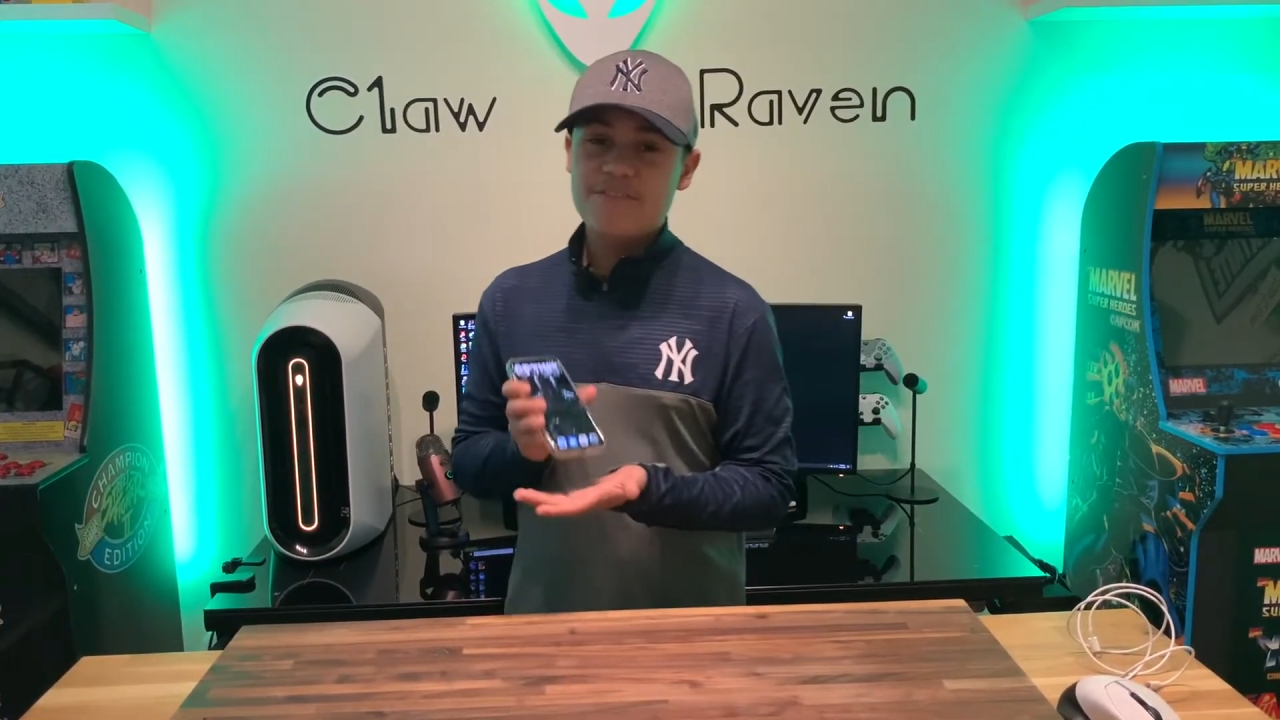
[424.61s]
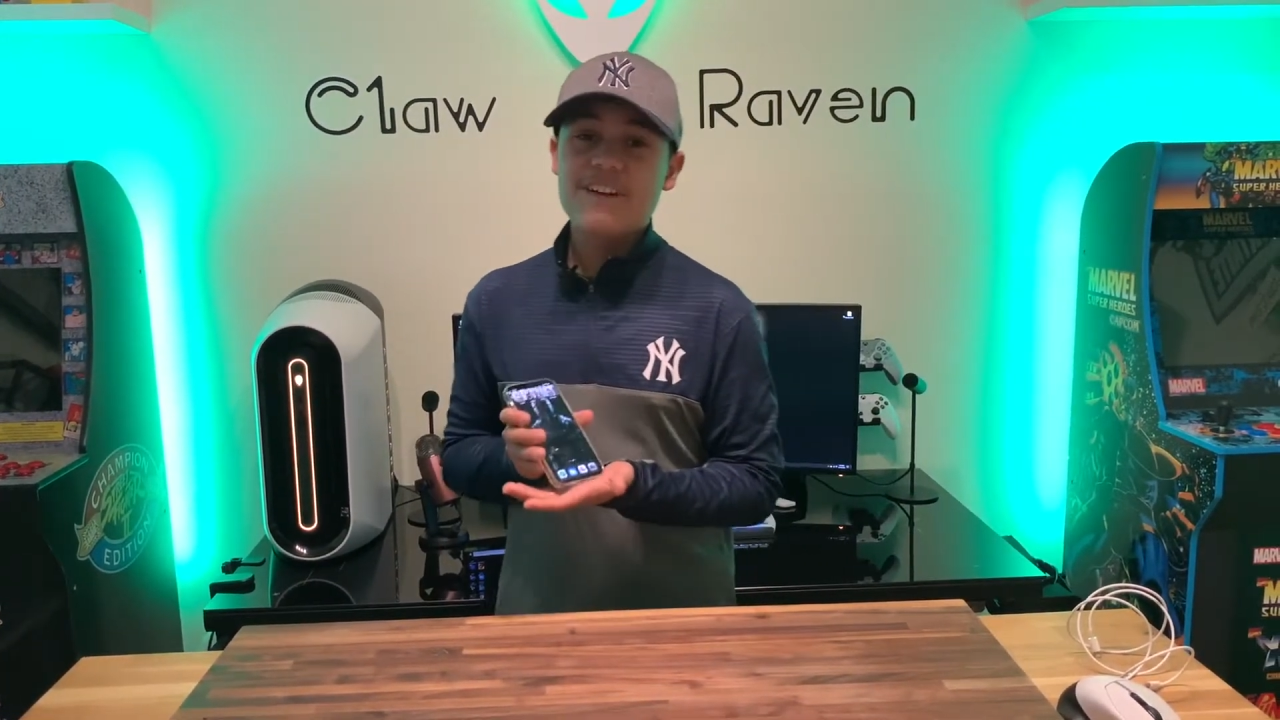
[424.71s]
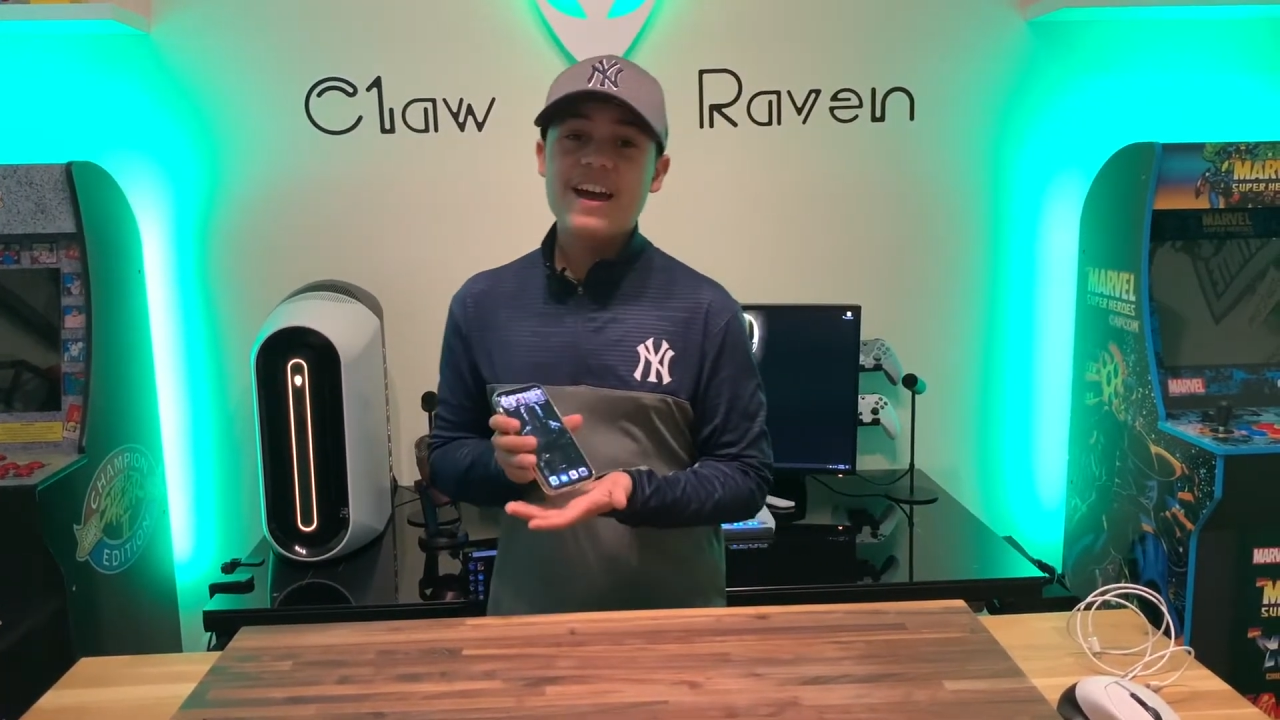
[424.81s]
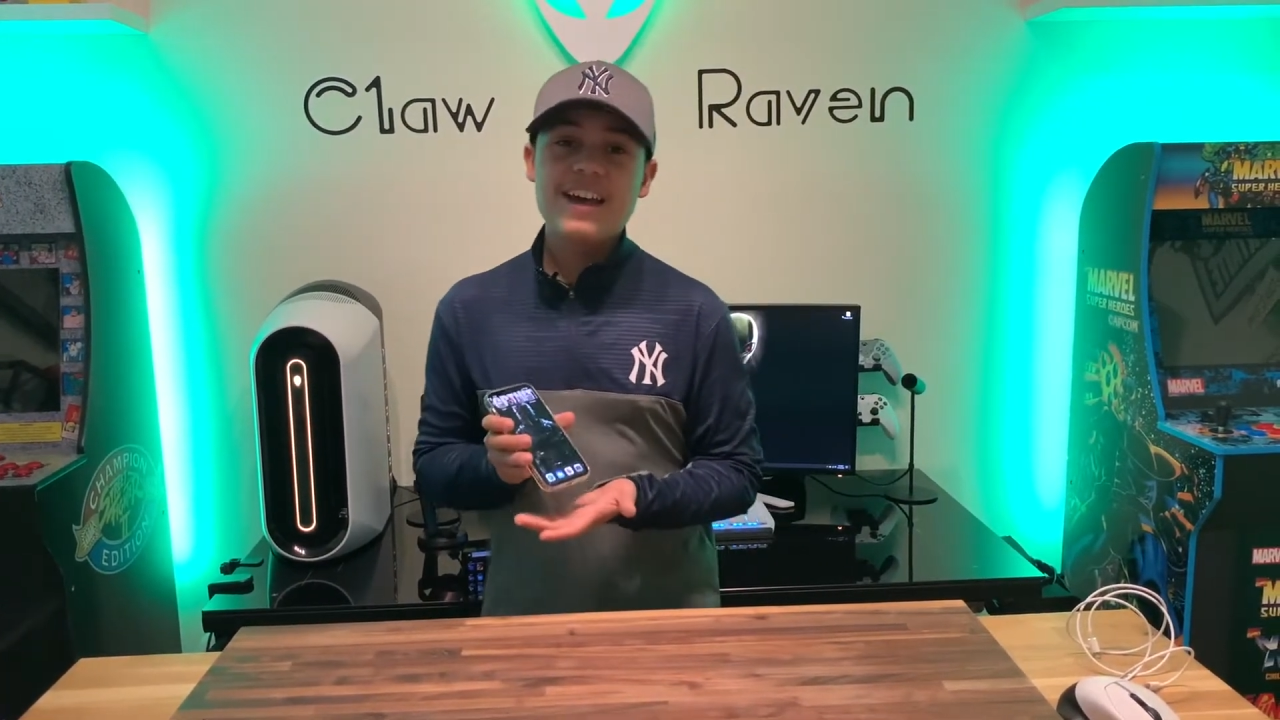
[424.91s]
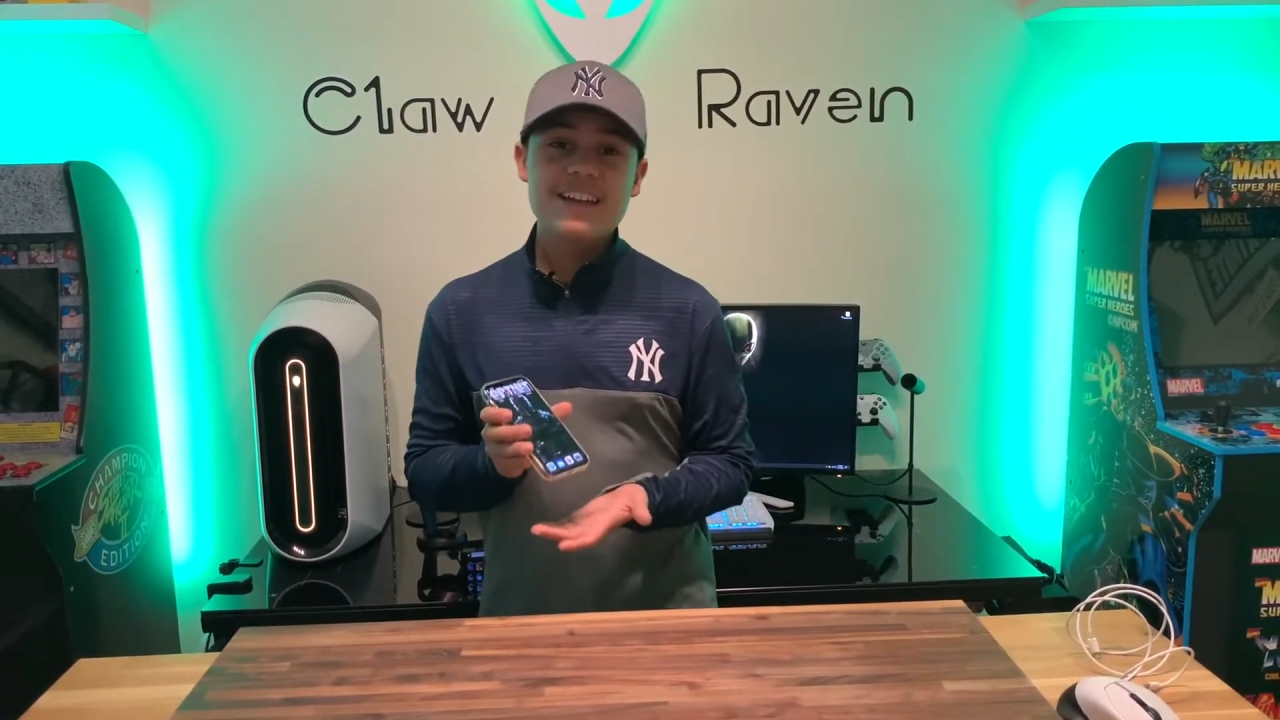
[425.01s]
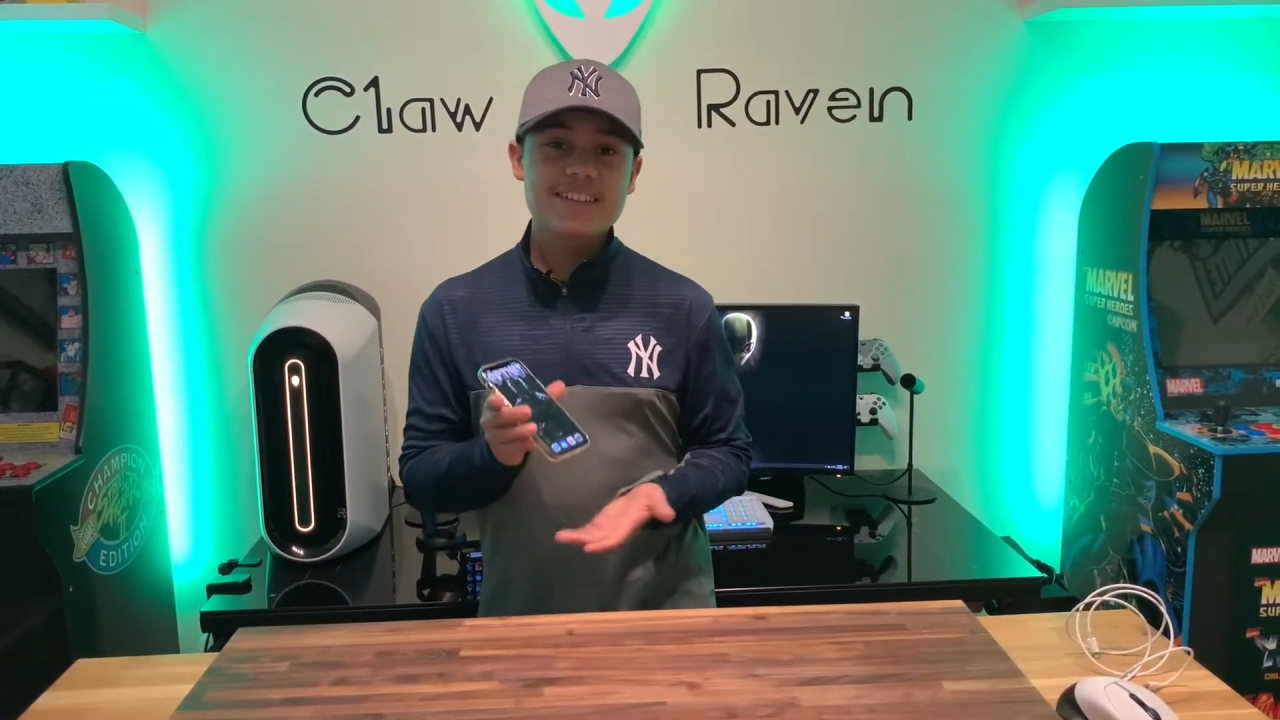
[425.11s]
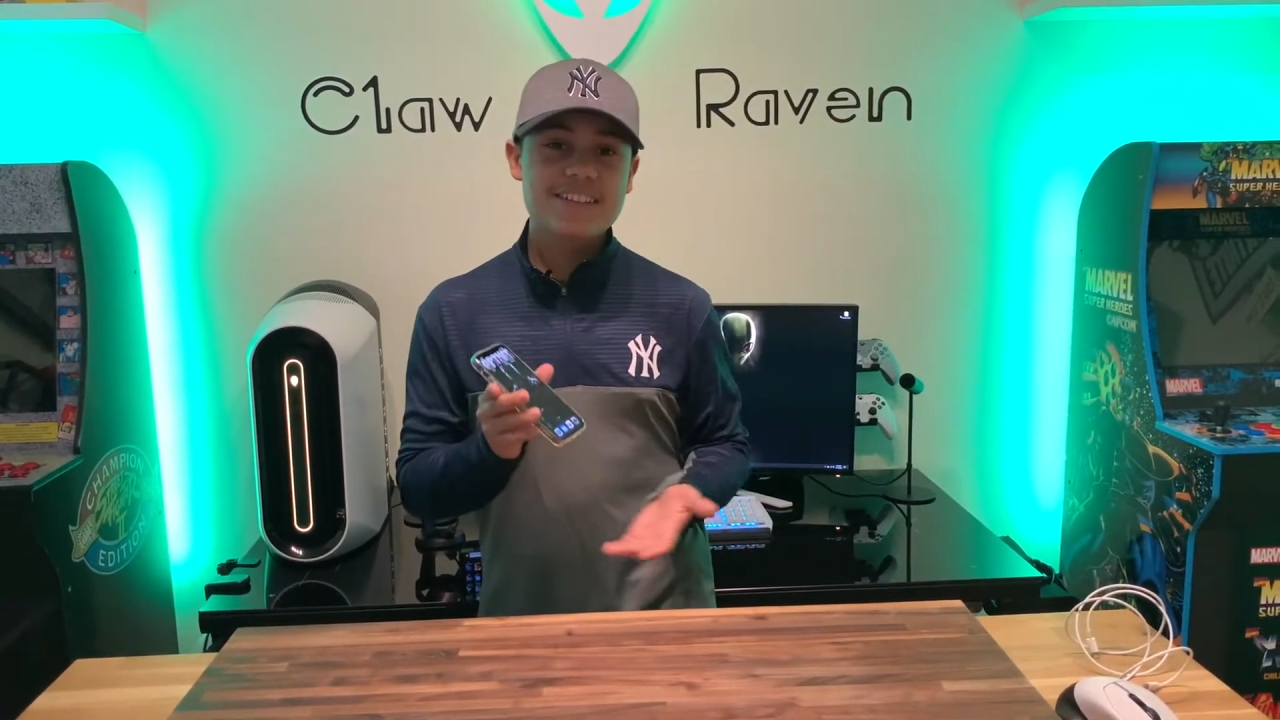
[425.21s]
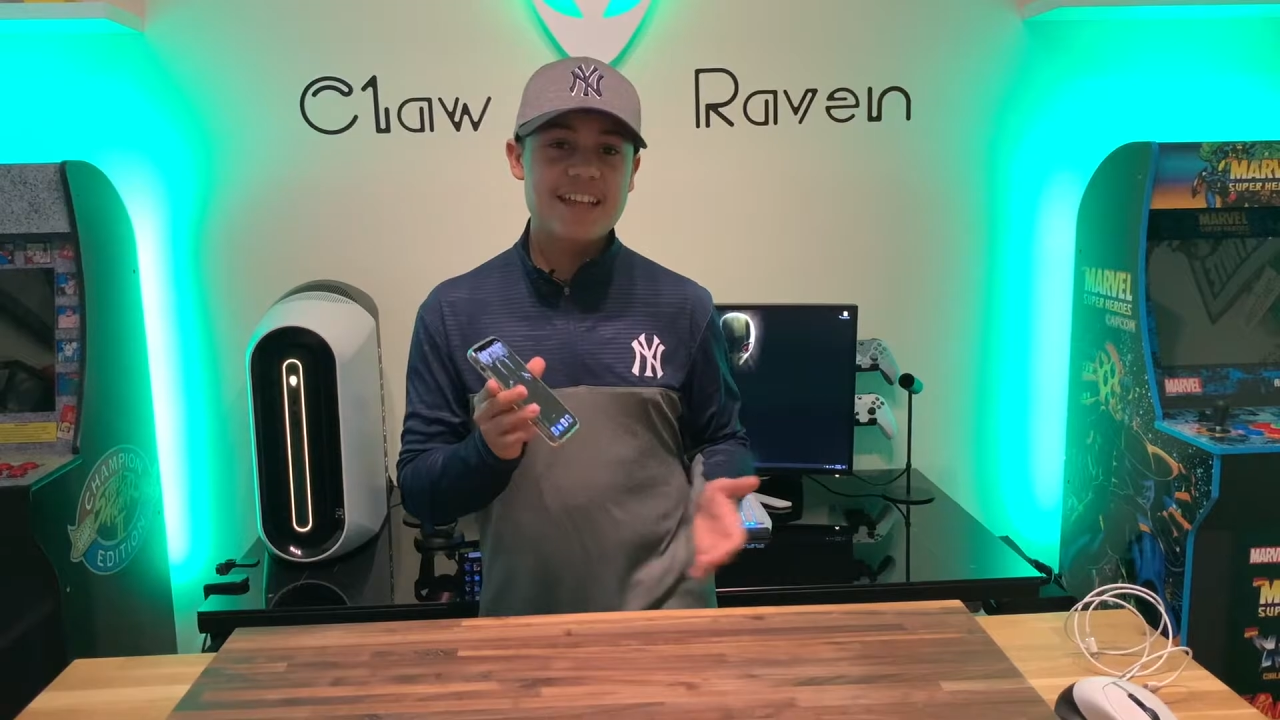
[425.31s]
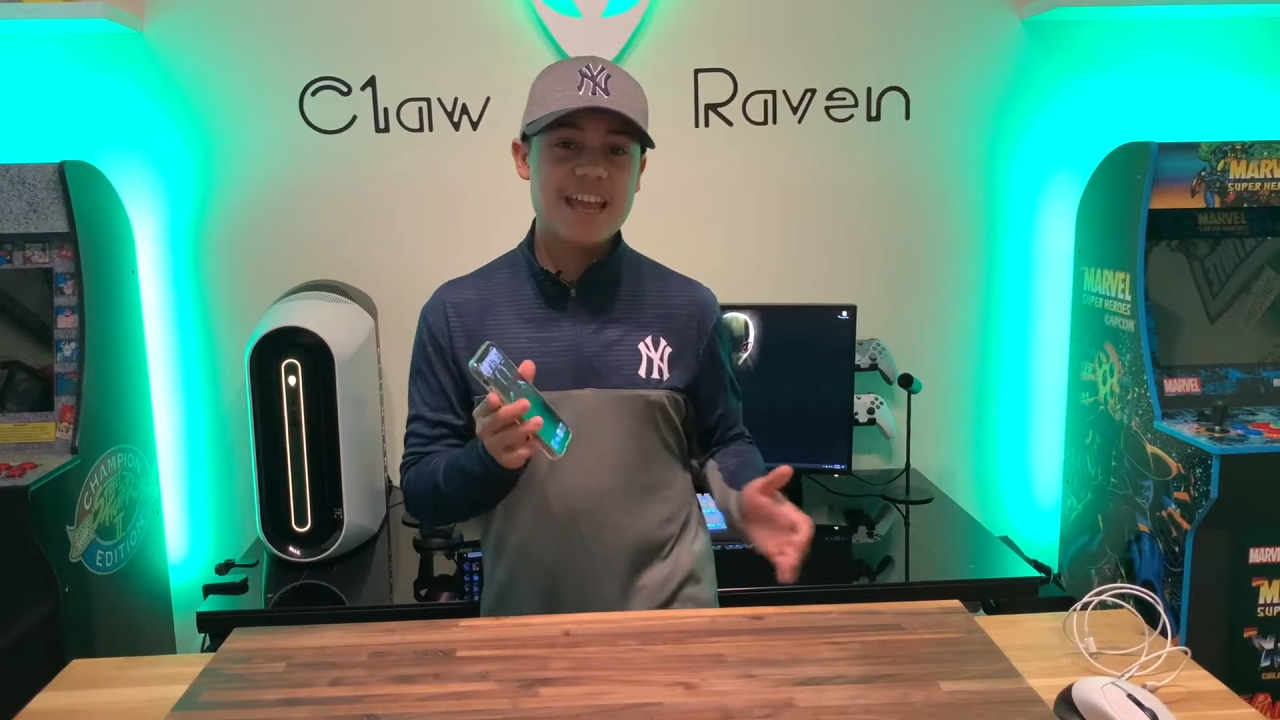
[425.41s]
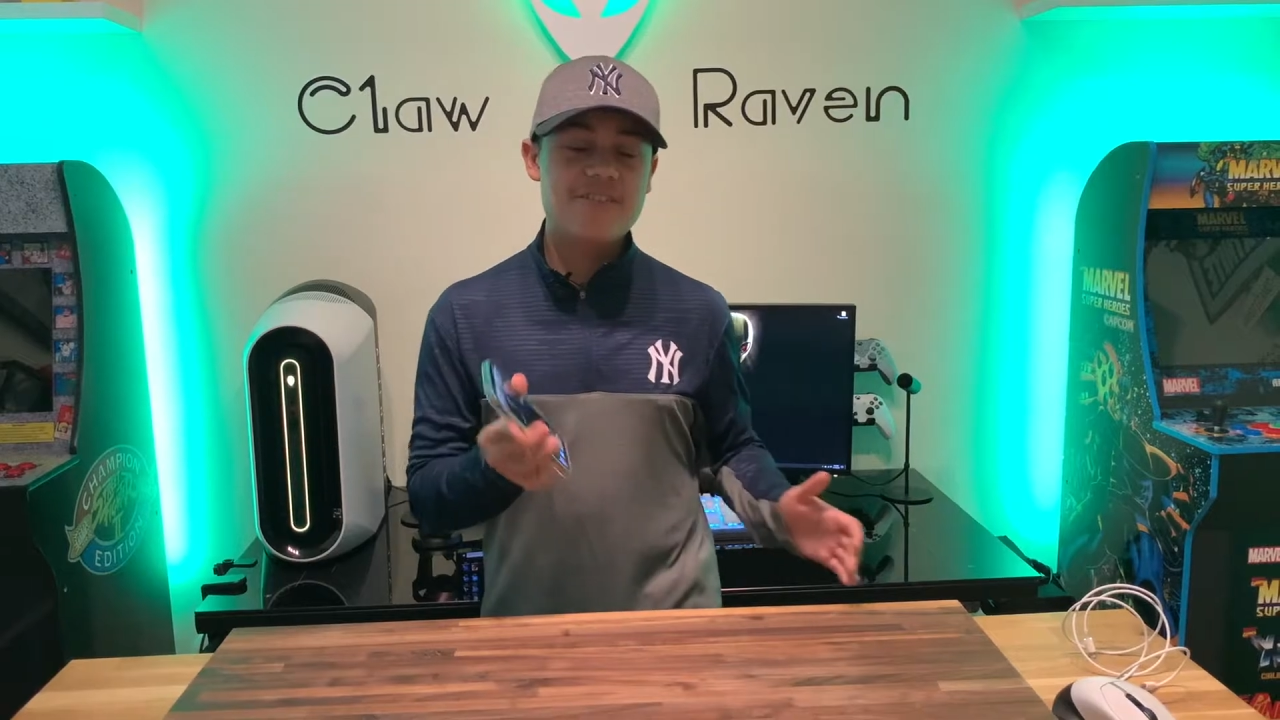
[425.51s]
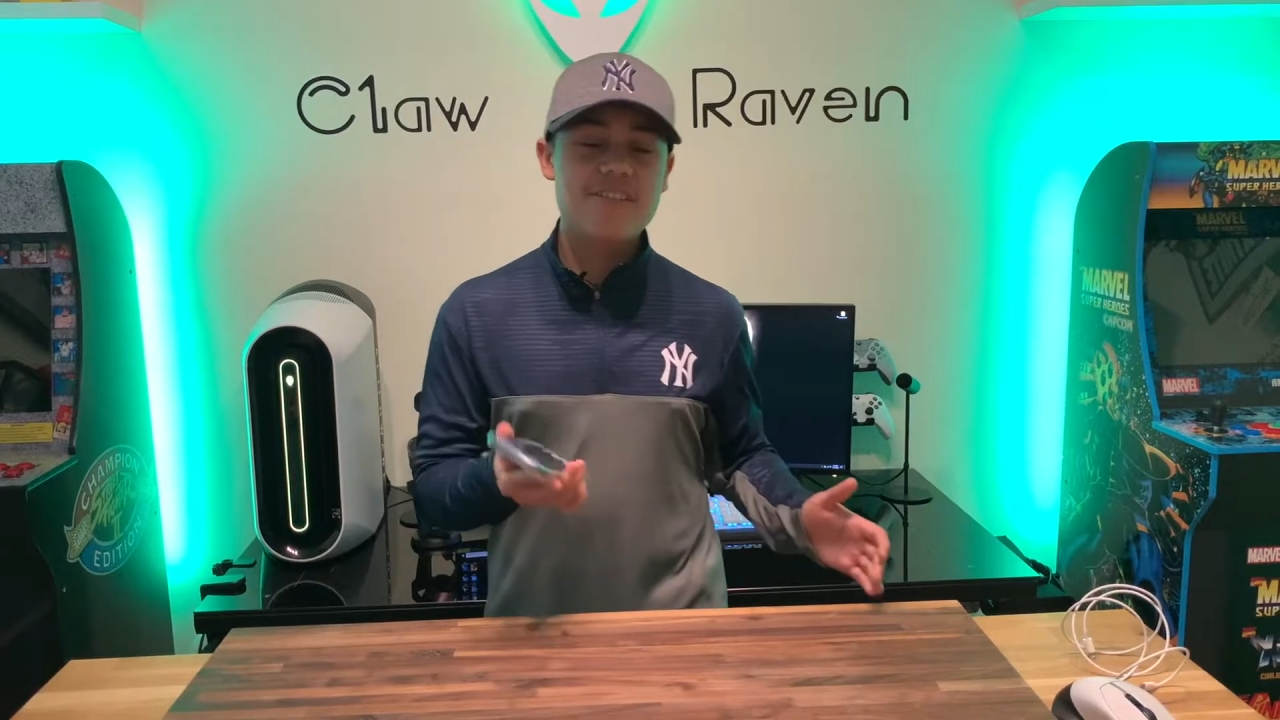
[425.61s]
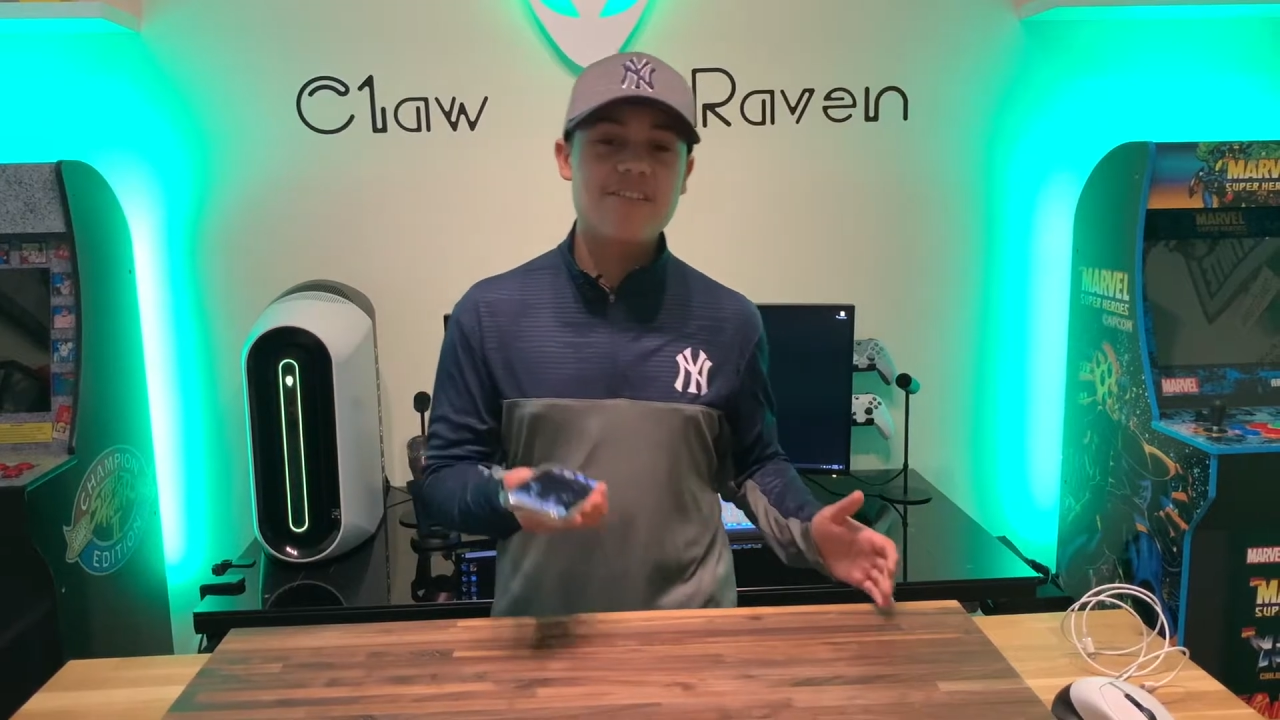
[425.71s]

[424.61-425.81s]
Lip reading: fast and